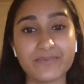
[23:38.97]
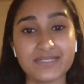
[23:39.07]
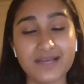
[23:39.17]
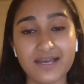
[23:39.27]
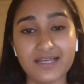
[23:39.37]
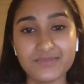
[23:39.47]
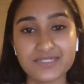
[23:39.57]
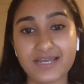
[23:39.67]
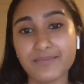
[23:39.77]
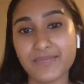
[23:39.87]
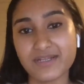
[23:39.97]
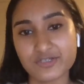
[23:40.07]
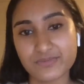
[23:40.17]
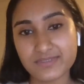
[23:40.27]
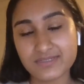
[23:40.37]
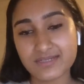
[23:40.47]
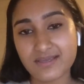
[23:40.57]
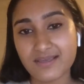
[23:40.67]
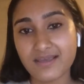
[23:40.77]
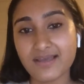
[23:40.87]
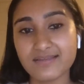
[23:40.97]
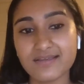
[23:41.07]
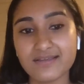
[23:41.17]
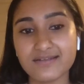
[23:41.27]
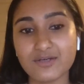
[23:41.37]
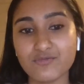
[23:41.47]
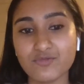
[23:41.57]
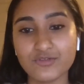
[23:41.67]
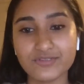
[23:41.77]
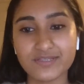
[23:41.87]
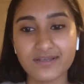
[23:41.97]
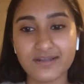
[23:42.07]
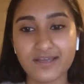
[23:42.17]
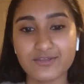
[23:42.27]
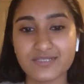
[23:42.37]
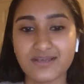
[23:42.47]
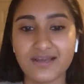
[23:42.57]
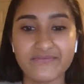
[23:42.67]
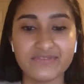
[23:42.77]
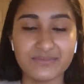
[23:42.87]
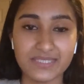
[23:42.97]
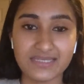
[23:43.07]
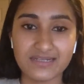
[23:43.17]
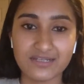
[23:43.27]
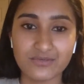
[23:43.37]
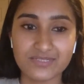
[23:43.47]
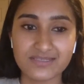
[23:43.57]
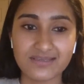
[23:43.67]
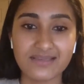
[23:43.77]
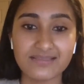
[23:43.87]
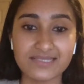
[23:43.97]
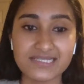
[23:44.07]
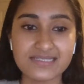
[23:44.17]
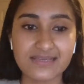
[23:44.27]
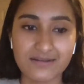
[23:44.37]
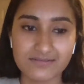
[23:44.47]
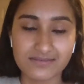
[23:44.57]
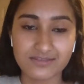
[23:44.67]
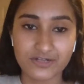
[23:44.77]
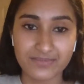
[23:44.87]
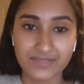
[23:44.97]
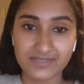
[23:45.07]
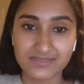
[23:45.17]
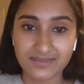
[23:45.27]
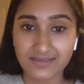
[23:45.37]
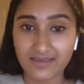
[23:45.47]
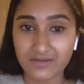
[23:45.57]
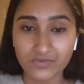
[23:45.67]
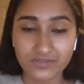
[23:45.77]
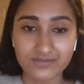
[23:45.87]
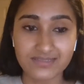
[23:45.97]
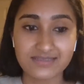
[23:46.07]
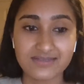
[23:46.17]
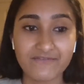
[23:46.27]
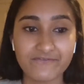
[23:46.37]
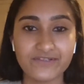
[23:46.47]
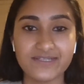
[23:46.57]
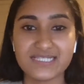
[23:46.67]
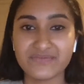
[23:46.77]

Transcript: my time and time management. And then a rule that I used to have in the beginning was like at least set out 30 minutes again, whether that's Netflix,